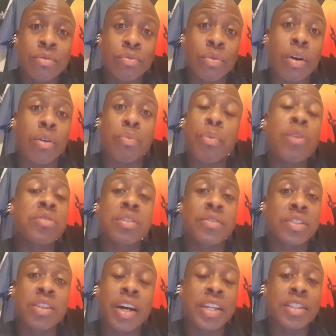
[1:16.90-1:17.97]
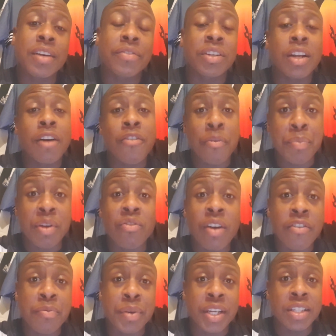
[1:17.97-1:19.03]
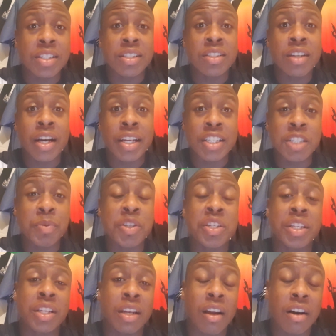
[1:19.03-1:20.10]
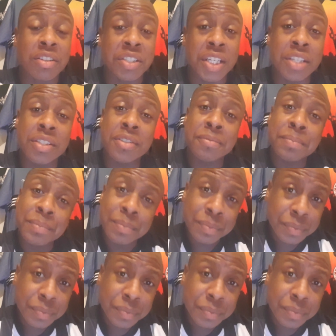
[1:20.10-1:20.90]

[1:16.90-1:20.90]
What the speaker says: well, most of the signings of the club have been Rafa Benitez signings, especially in the last season.